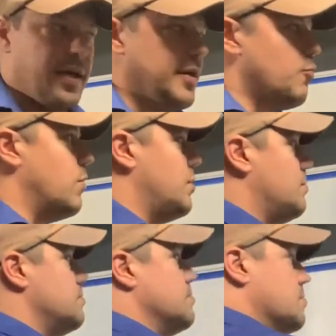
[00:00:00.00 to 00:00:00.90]

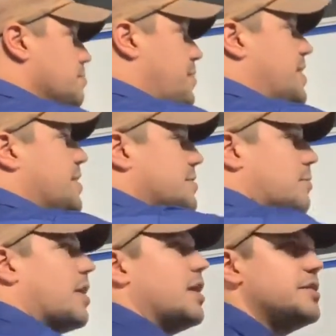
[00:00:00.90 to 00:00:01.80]
Well, because
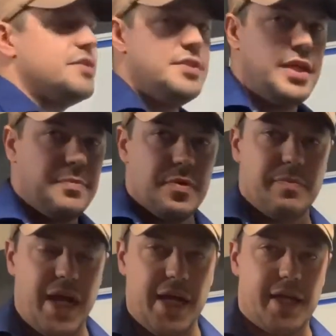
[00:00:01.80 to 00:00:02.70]
we're at a steeper
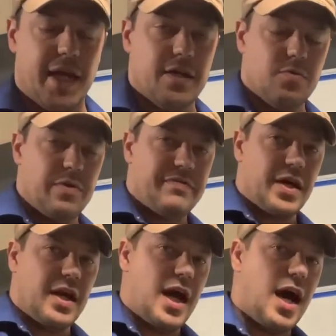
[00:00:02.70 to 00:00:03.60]
bank angle, we've
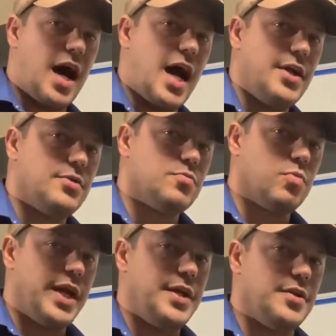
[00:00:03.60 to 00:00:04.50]
got a higher
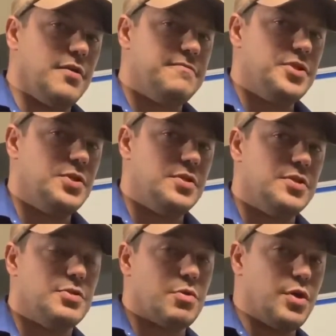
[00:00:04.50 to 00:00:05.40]
rate of turn,
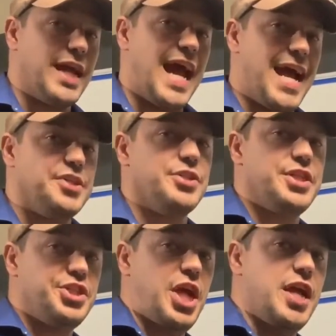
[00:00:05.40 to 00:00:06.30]
so we're going to actually
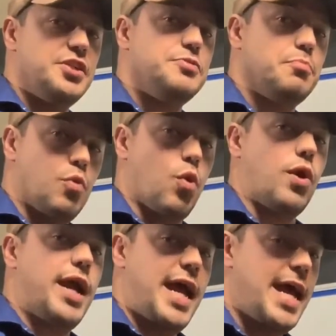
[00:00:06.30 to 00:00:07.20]
change
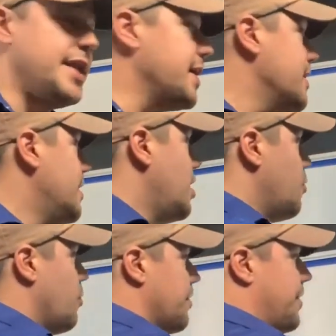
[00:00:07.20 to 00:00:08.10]
more heading.
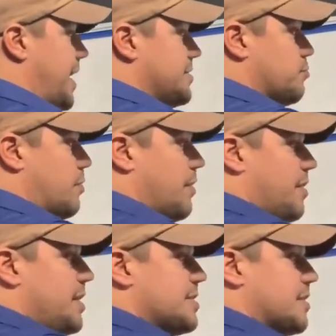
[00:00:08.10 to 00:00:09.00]
Well, that's where
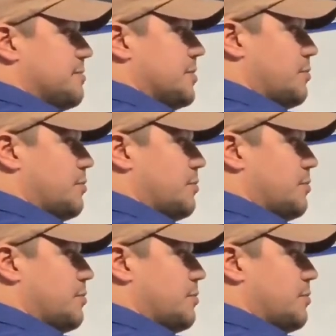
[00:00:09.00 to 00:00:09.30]
this comes in.